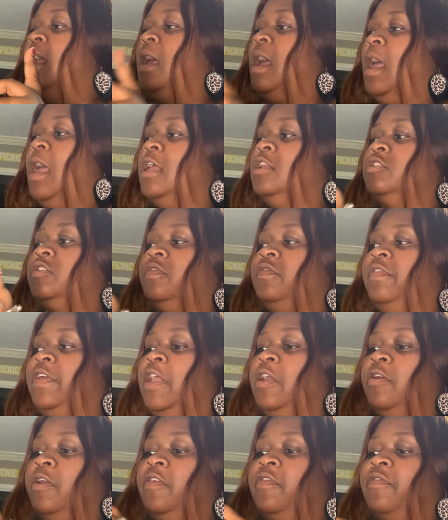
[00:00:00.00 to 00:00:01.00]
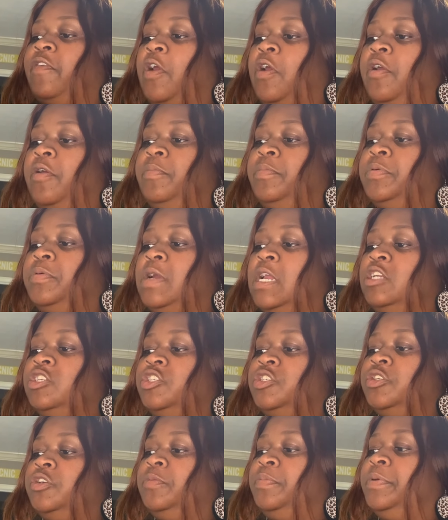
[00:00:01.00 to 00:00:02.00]
under very firm
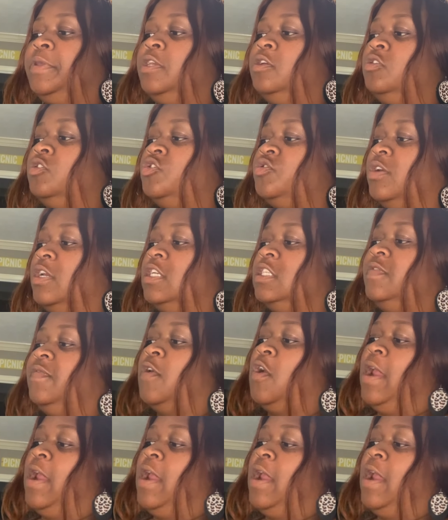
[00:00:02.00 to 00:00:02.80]
pressure, peel transfer